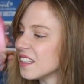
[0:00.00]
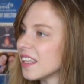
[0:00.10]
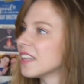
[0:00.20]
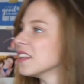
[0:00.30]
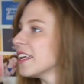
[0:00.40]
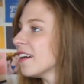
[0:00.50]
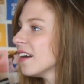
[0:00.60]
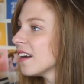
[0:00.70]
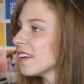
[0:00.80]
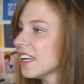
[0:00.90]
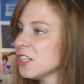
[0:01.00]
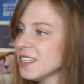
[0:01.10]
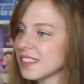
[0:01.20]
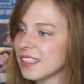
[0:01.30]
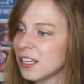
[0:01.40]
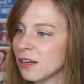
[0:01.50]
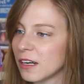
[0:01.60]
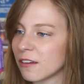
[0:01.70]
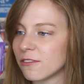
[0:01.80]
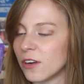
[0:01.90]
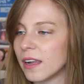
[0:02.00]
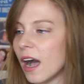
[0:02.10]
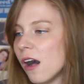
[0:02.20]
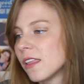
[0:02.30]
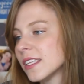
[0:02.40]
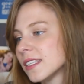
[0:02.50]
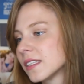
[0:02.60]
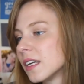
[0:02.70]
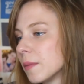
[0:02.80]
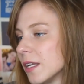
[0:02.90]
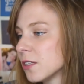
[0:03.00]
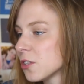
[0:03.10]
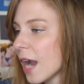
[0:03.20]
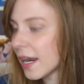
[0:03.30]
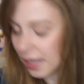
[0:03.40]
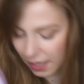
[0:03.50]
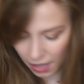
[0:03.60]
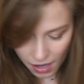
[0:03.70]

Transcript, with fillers: the glitter. Yeah, she's glitter in her foot. Oh, this is going to be distracting.